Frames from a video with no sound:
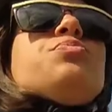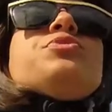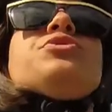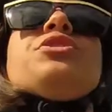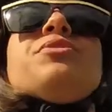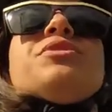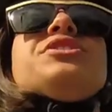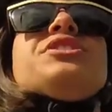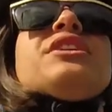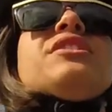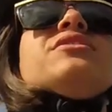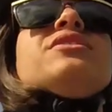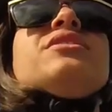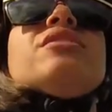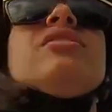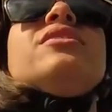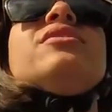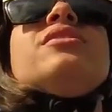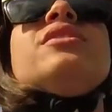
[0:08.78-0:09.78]
us to put our tent
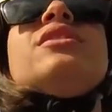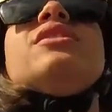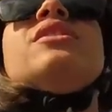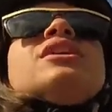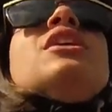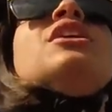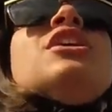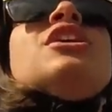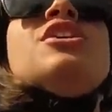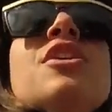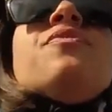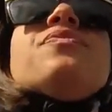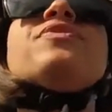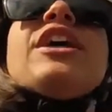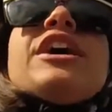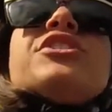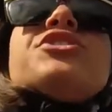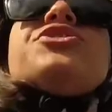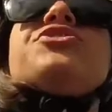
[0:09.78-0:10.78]

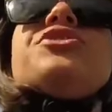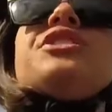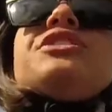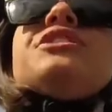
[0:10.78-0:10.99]
next